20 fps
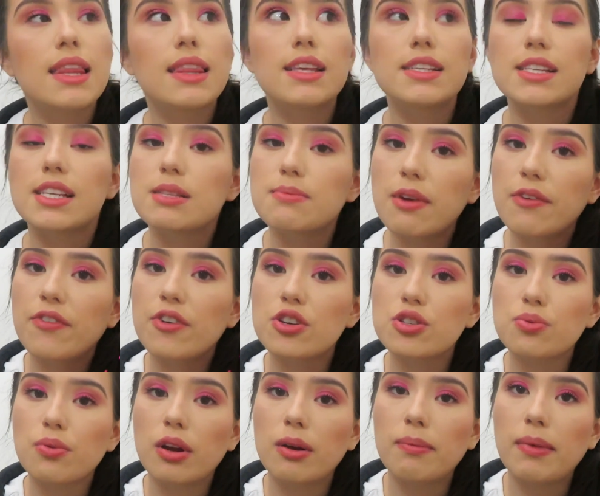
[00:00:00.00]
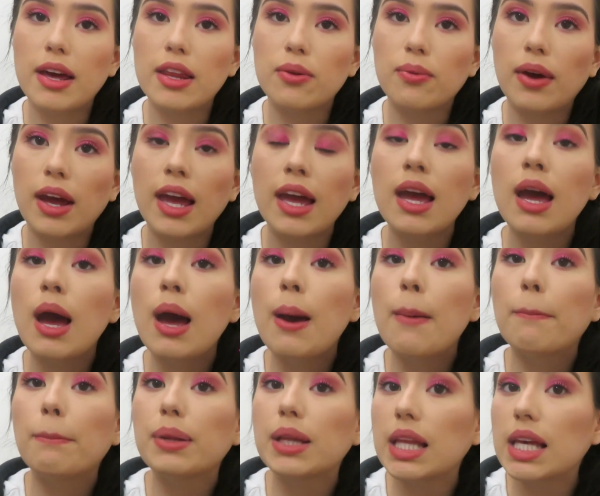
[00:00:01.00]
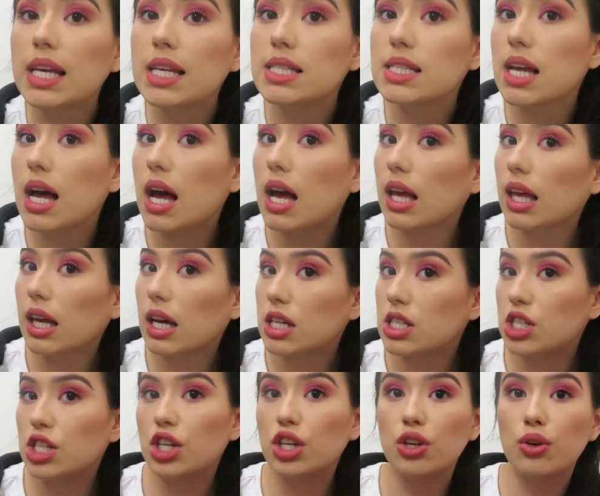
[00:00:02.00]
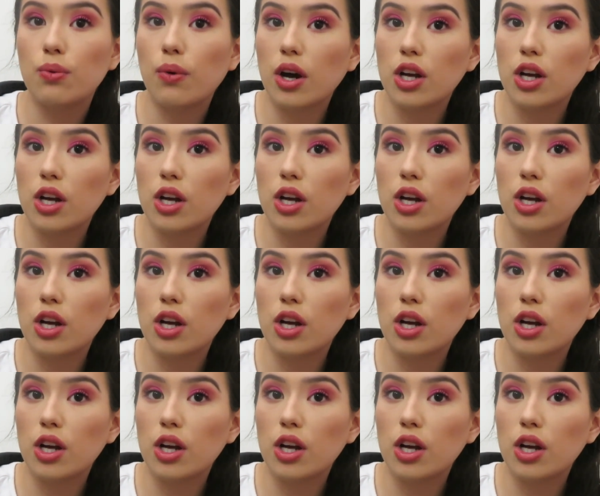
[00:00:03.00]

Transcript: this is my first one, by the way, please continue